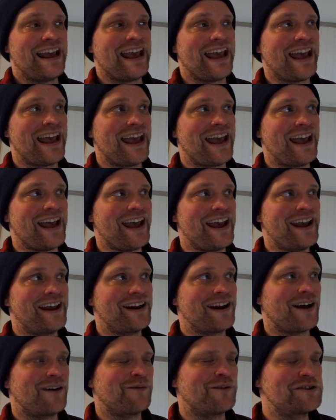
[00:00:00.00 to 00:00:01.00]

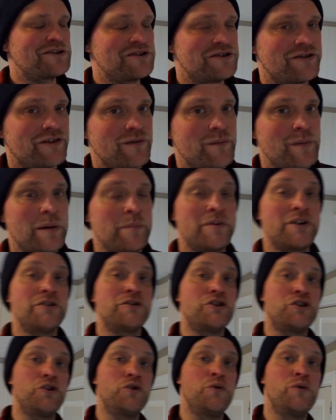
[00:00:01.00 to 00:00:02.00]
And I want you to remember
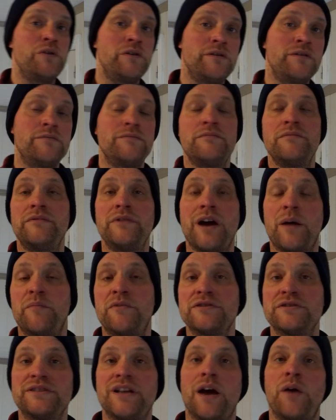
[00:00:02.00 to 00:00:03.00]
two
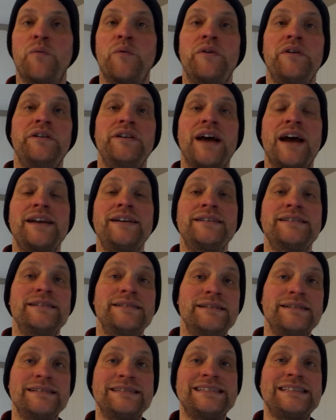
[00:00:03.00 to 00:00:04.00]
numbers now
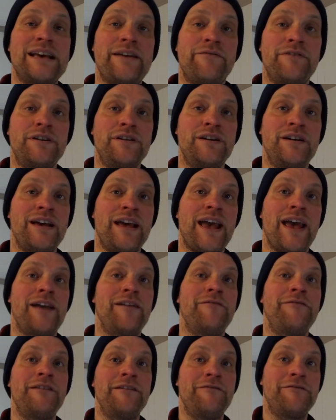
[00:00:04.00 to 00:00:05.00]
97 and
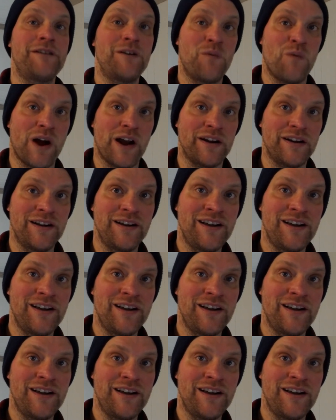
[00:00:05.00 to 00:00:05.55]
51.